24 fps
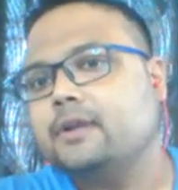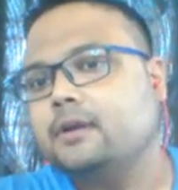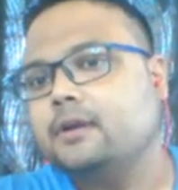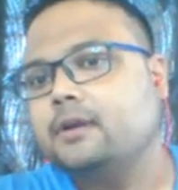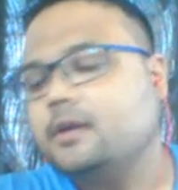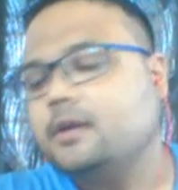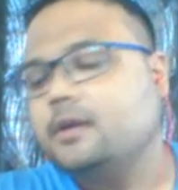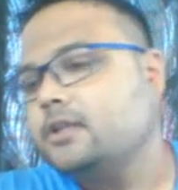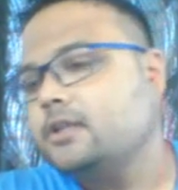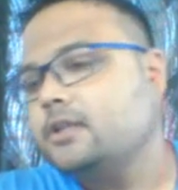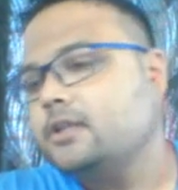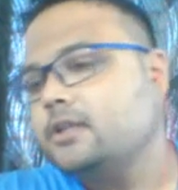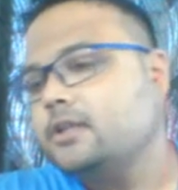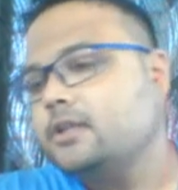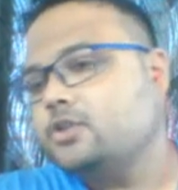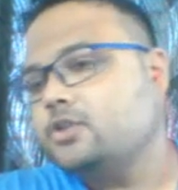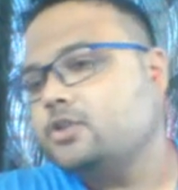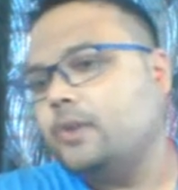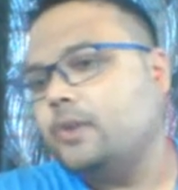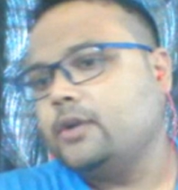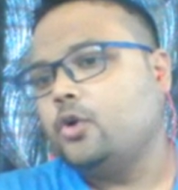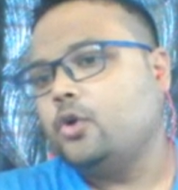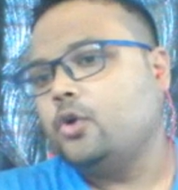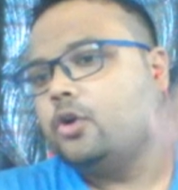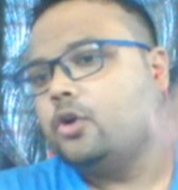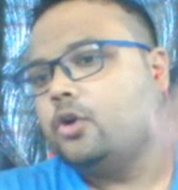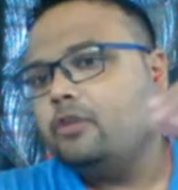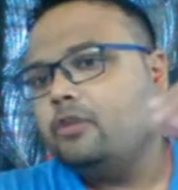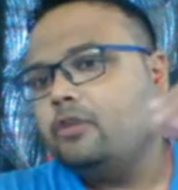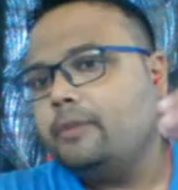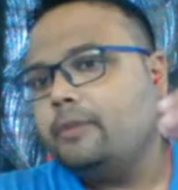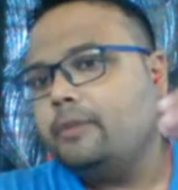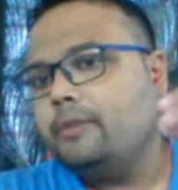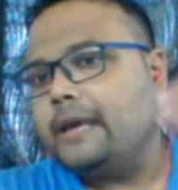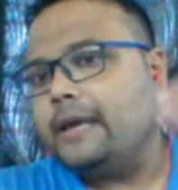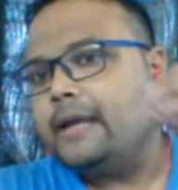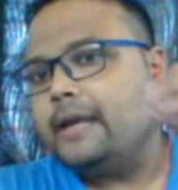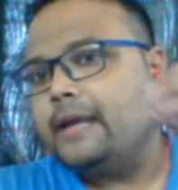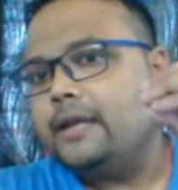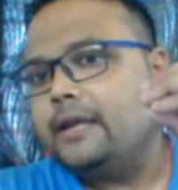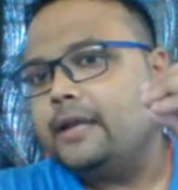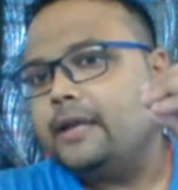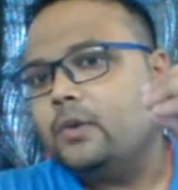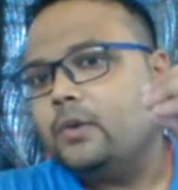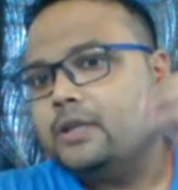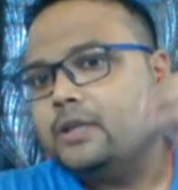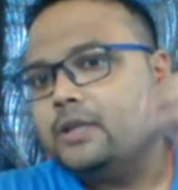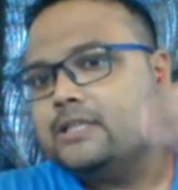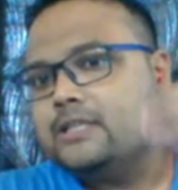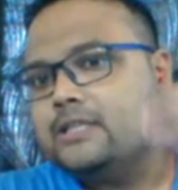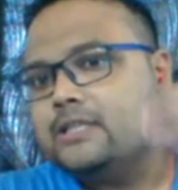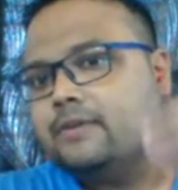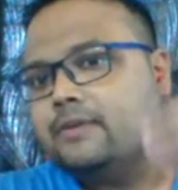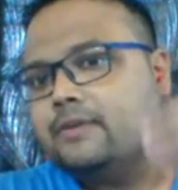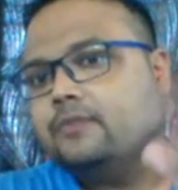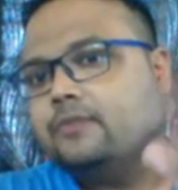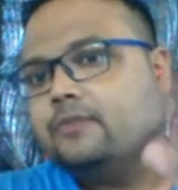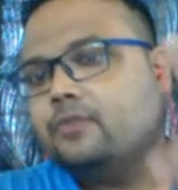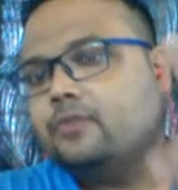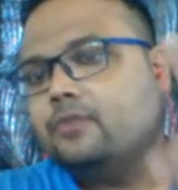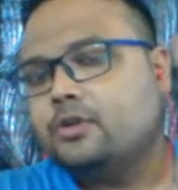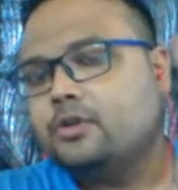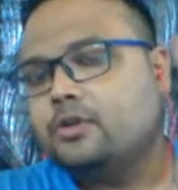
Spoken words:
so when gold will be at the 1740